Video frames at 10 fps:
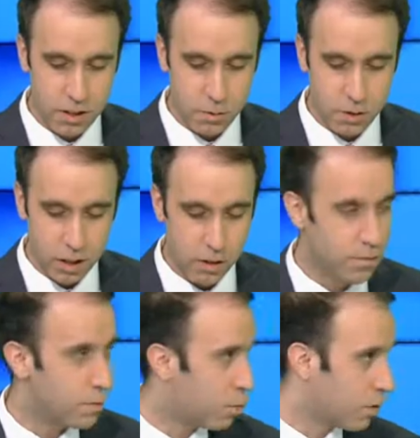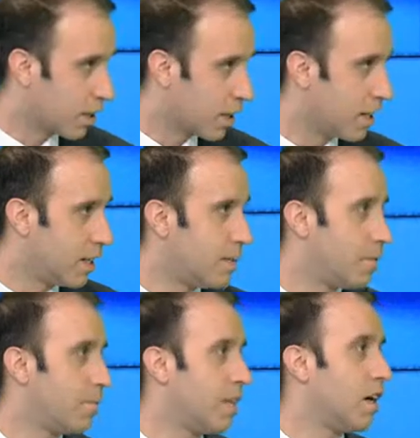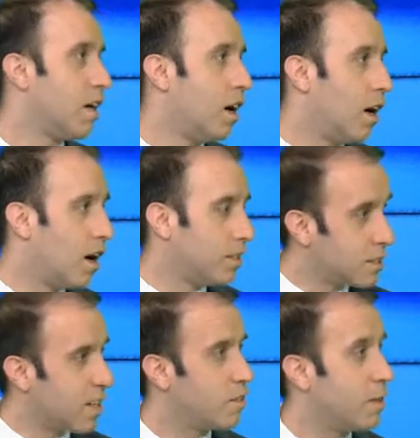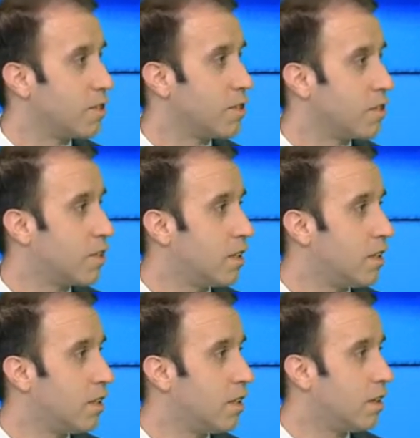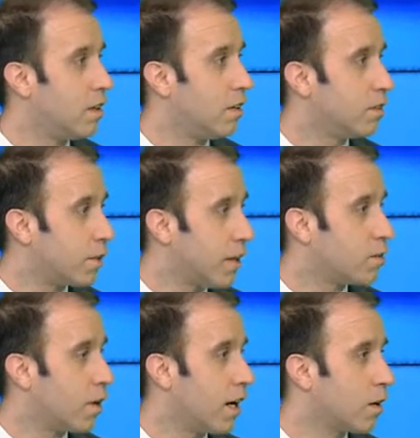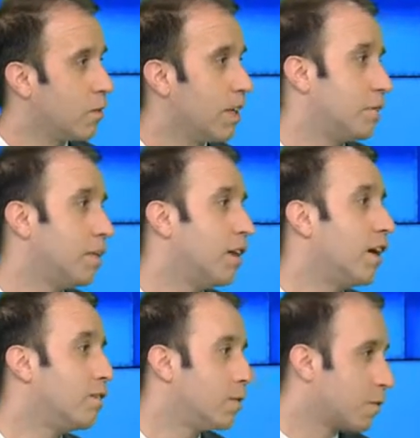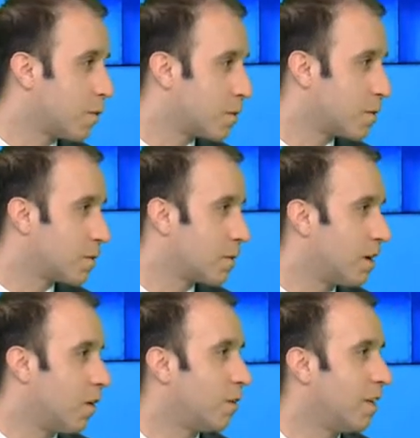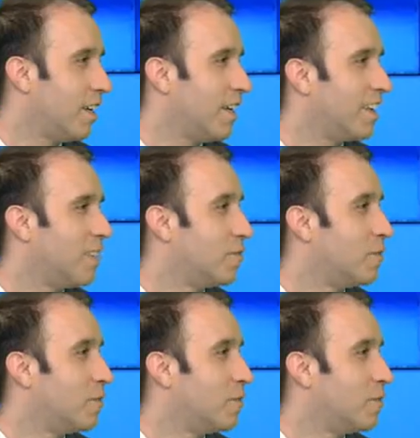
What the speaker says: and relief work, the set of measures on the right track, would that be enough? Of course, only the